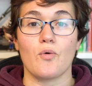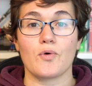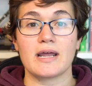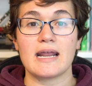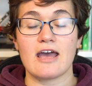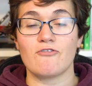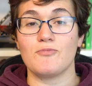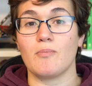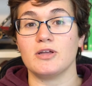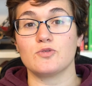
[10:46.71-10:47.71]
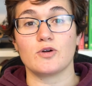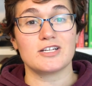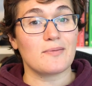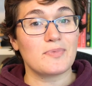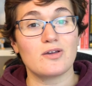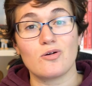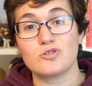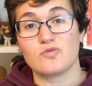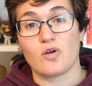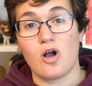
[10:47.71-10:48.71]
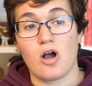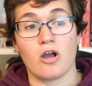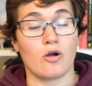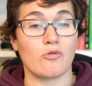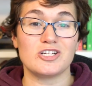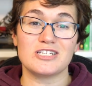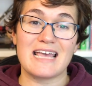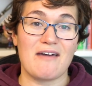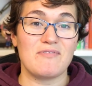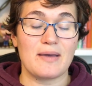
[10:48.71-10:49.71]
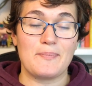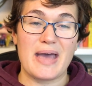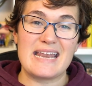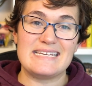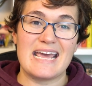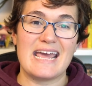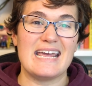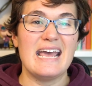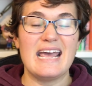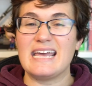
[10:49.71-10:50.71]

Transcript: We're gonna have moments where something goes wrong or we're just having a bad day,